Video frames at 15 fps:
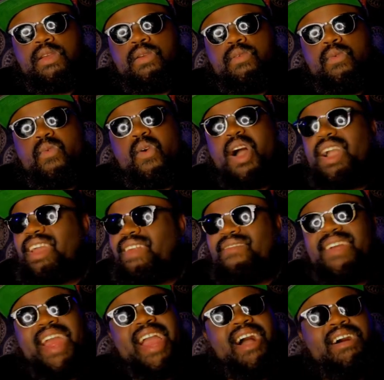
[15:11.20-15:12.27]
walking
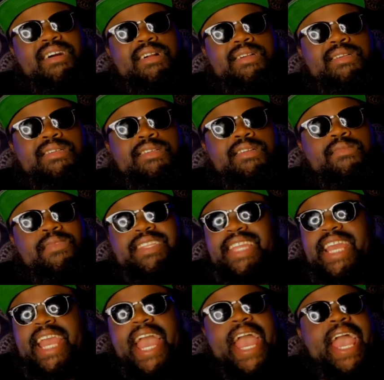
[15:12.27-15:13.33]
around with
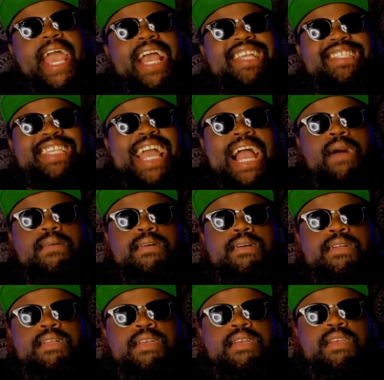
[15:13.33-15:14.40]
their ass out
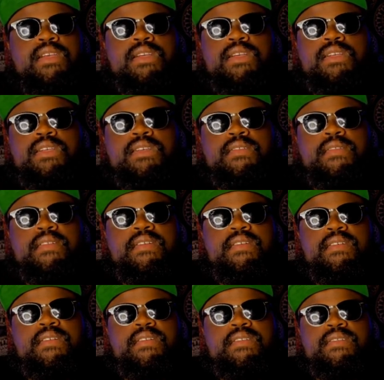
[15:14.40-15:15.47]

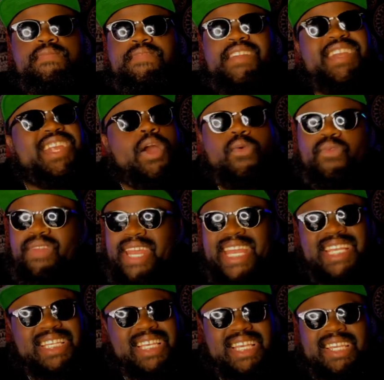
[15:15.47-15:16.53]
for no
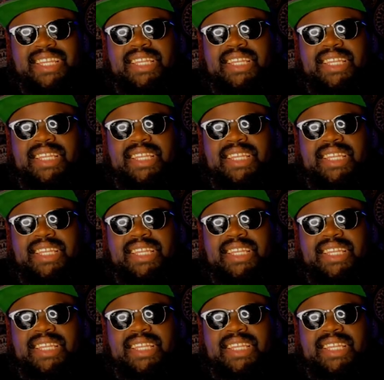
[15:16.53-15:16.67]
reason.